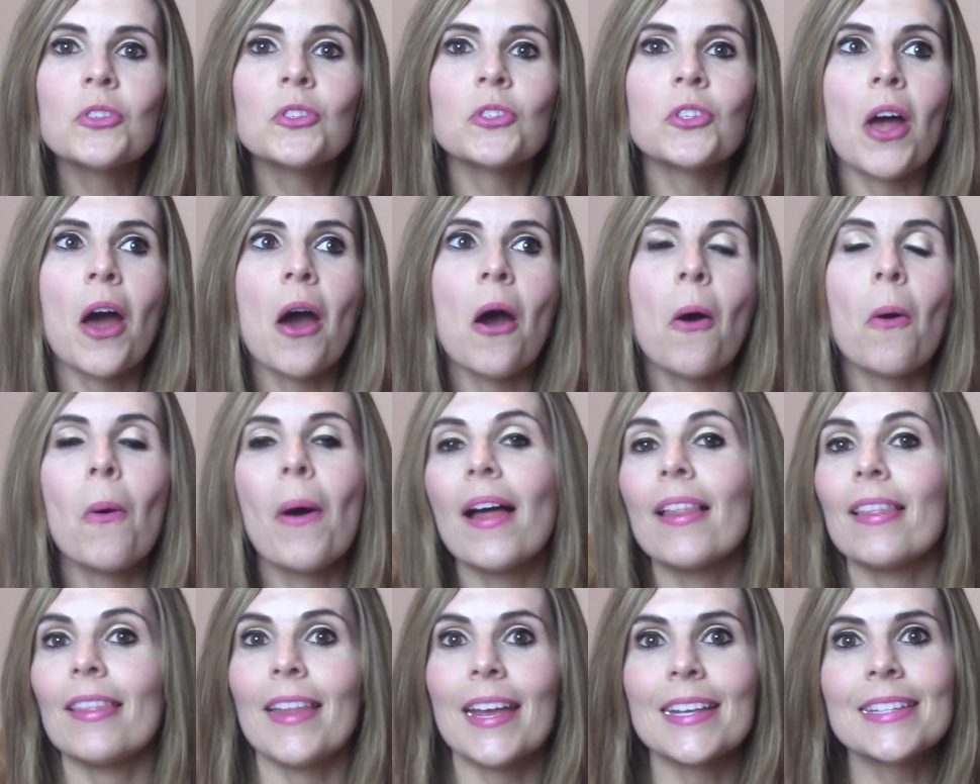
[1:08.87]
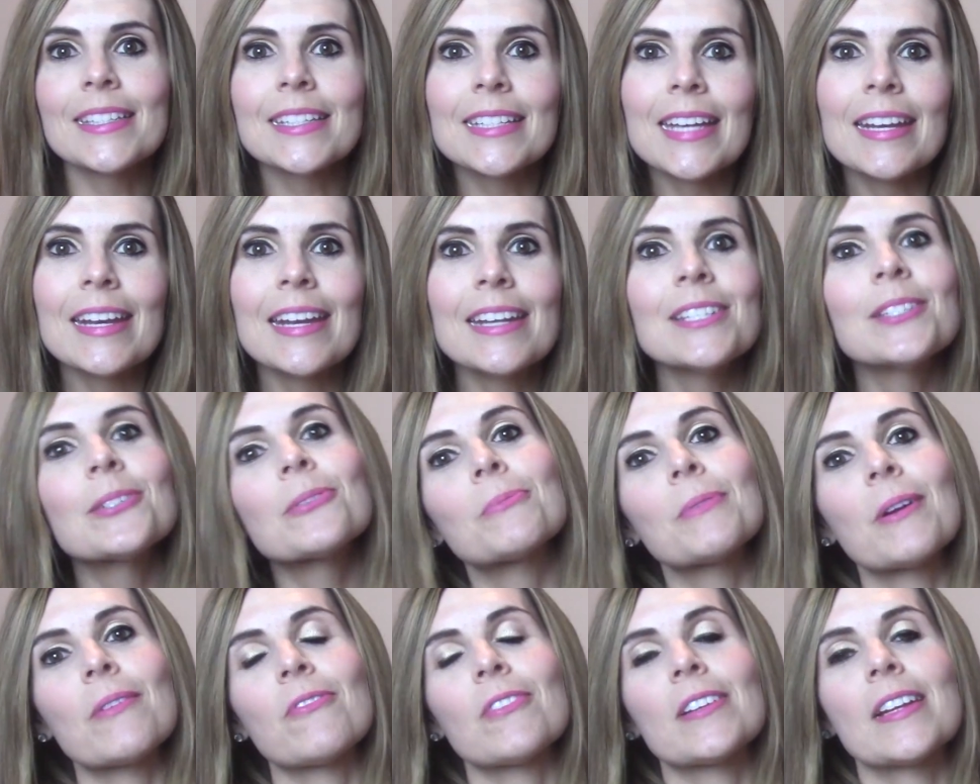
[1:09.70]
So let's get into
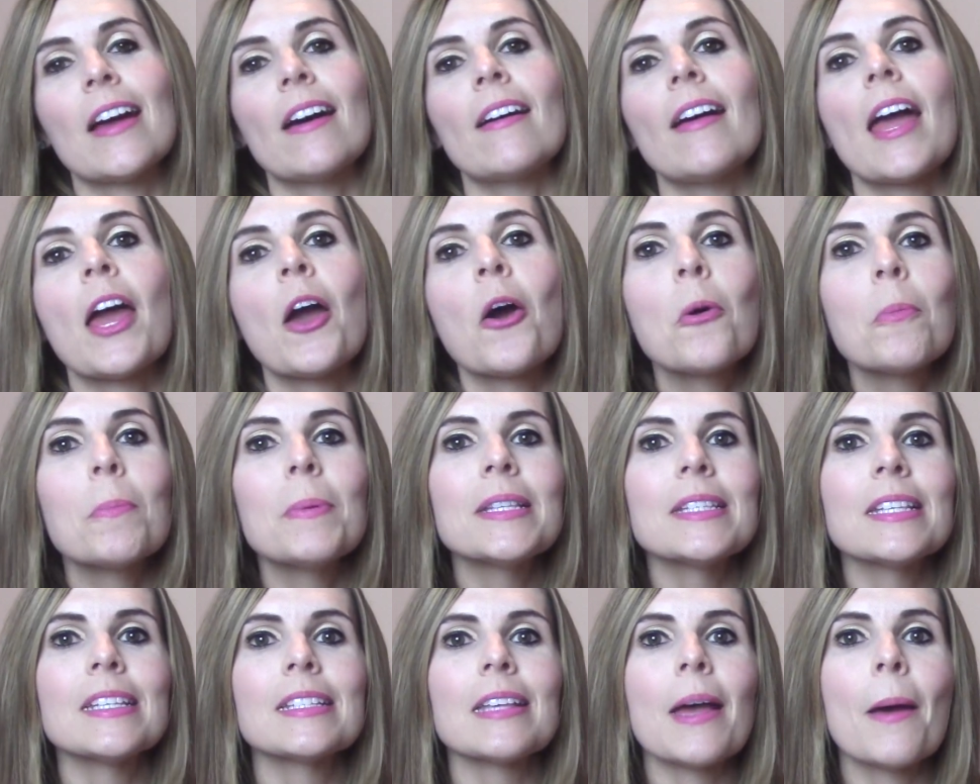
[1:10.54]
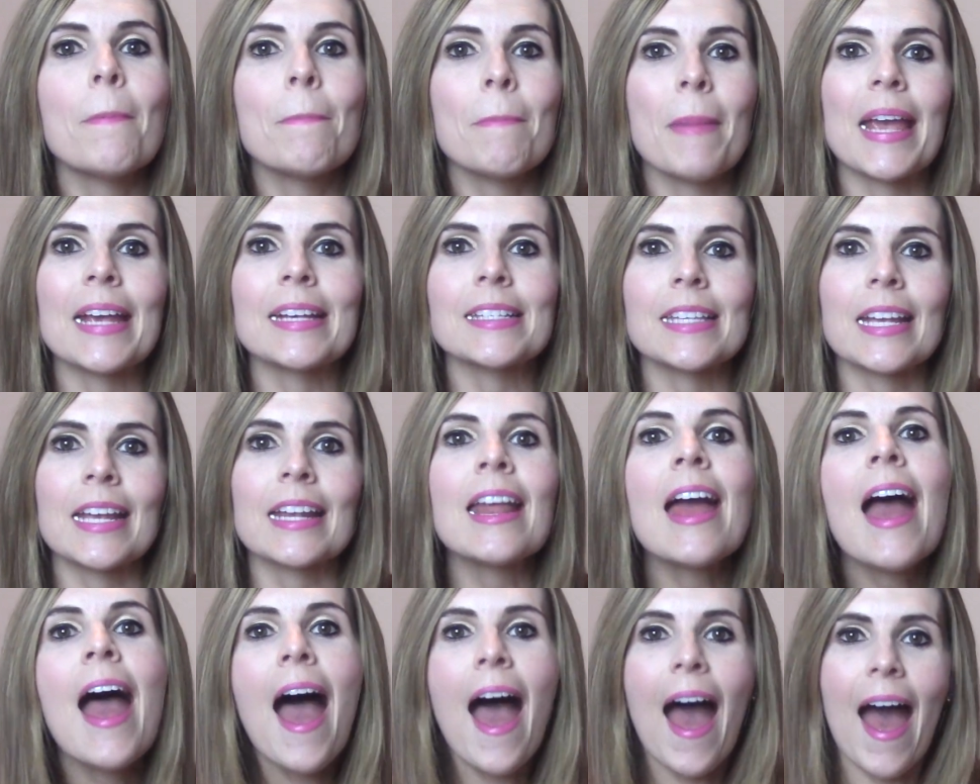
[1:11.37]
Riverdale. I hope it's as
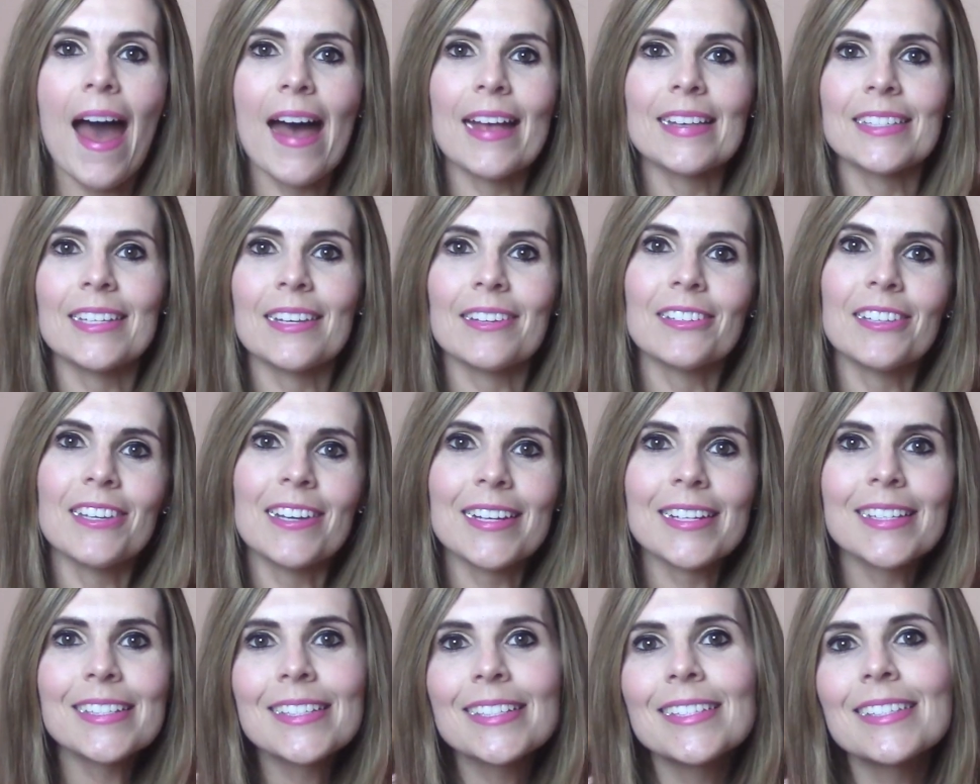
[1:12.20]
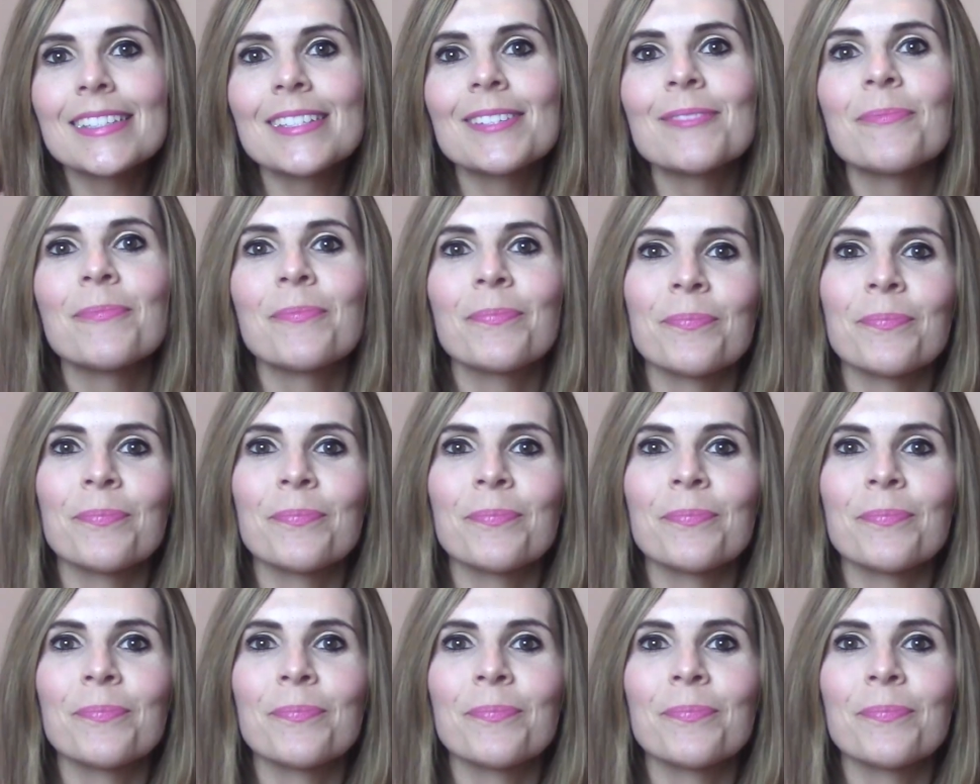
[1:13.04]
amazing as it looks.